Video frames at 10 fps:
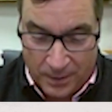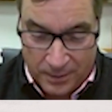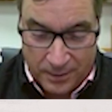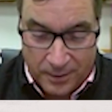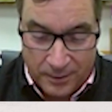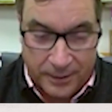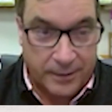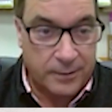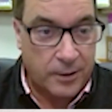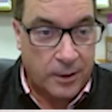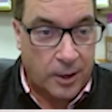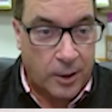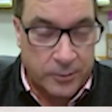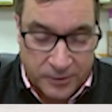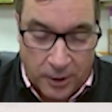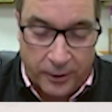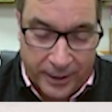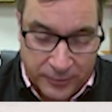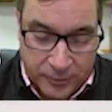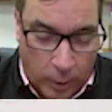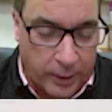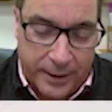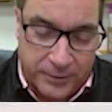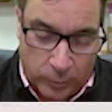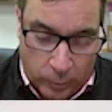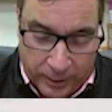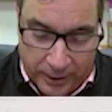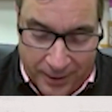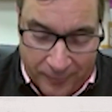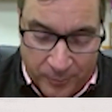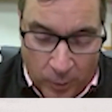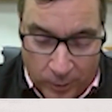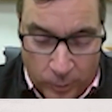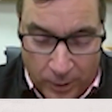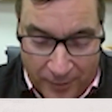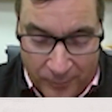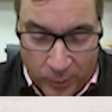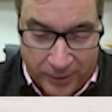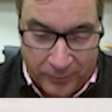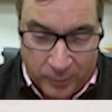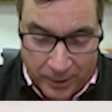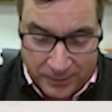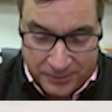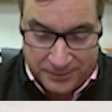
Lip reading: All right. Oh, sorry, Angel. What, Angel? We're gonna have more. We'll have more giveaways.